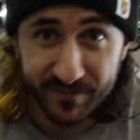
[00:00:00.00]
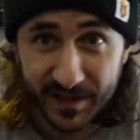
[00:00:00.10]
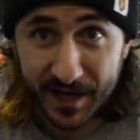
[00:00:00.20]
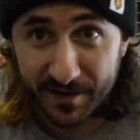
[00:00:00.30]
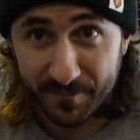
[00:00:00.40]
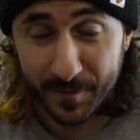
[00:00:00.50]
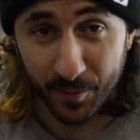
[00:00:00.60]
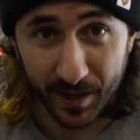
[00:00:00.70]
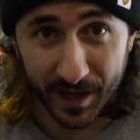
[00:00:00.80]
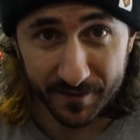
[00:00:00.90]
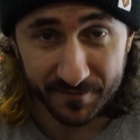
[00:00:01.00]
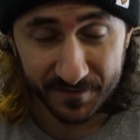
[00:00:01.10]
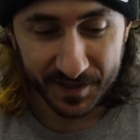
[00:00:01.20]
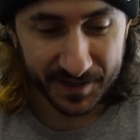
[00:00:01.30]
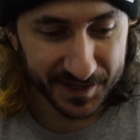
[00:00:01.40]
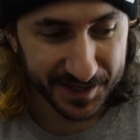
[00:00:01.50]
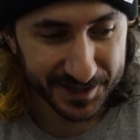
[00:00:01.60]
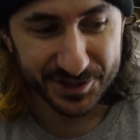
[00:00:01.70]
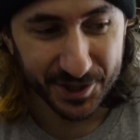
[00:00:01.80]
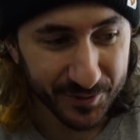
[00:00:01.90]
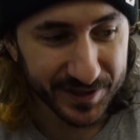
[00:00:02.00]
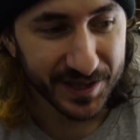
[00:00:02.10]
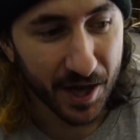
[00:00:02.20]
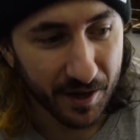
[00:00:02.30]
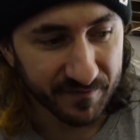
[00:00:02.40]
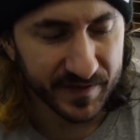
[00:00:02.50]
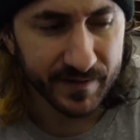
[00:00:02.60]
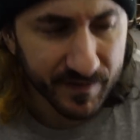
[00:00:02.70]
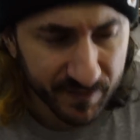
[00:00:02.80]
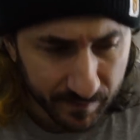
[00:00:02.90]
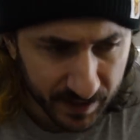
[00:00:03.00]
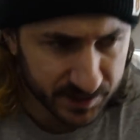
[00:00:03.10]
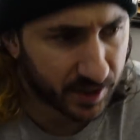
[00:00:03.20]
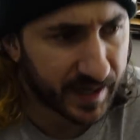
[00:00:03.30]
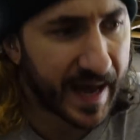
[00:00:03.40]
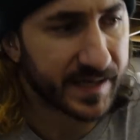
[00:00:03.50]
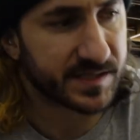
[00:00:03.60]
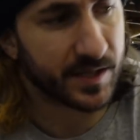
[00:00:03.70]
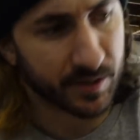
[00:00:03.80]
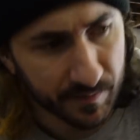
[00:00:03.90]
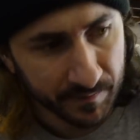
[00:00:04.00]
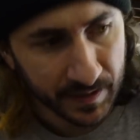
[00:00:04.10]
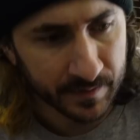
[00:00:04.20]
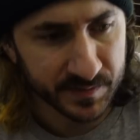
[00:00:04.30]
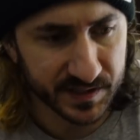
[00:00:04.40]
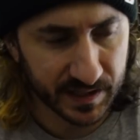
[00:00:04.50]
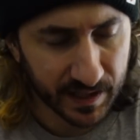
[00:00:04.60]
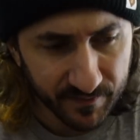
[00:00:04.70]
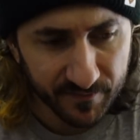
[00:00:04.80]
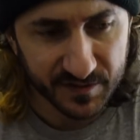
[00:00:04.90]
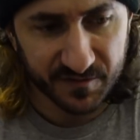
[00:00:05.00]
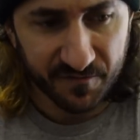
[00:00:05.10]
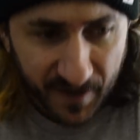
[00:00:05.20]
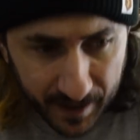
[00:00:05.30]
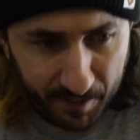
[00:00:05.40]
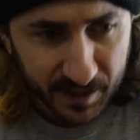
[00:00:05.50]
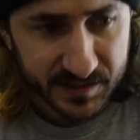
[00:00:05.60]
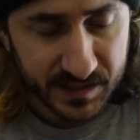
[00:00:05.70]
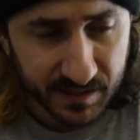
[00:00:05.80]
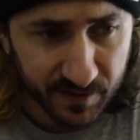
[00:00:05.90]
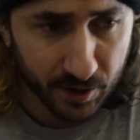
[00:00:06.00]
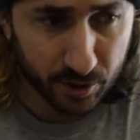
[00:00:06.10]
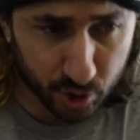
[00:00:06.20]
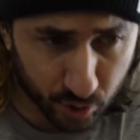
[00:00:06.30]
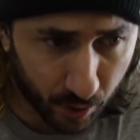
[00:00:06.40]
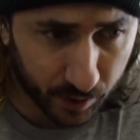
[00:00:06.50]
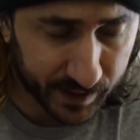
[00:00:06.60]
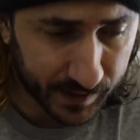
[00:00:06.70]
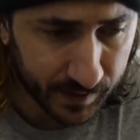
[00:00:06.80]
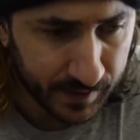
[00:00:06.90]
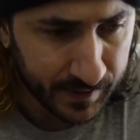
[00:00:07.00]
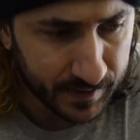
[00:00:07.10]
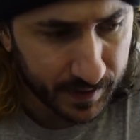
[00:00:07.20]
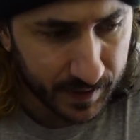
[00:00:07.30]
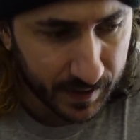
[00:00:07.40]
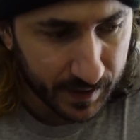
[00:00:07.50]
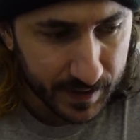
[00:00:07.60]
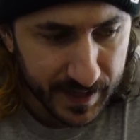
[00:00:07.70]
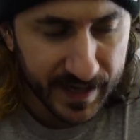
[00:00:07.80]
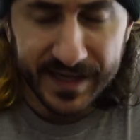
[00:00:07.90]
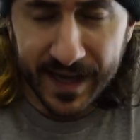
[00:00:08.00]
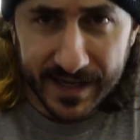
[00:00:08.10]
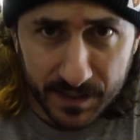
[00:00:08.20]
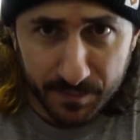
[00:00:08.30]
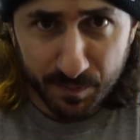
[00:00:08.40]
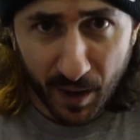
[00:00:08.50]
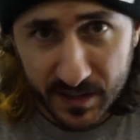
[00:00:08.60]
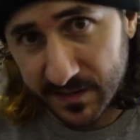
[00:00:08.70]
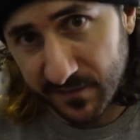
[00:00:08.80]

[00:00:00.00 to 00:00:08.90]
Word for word: of light of people kind of uh, showing love, and even if they mean it sarcastic or the memes, even if it's fake positivity or trolling, uh, it has a positive